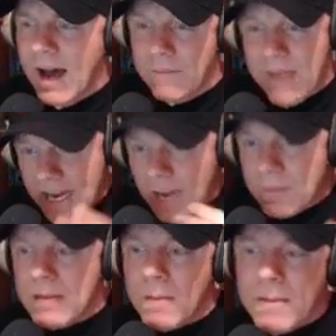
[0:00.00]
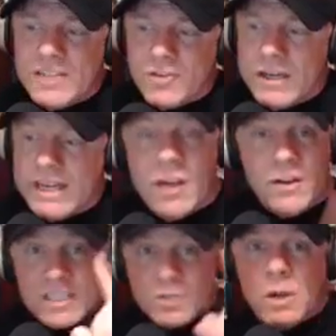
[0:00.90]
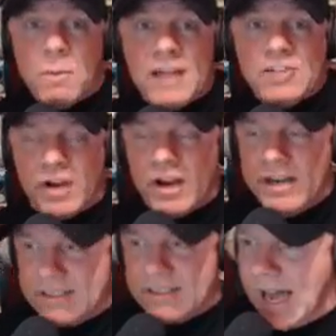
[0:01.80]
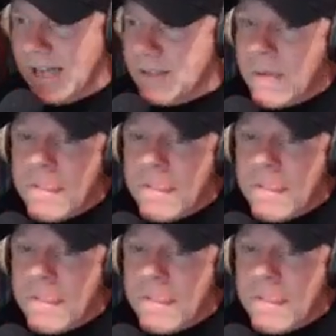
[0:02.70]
They helped me get my Patreon together. And this is what a Patreon is, guys.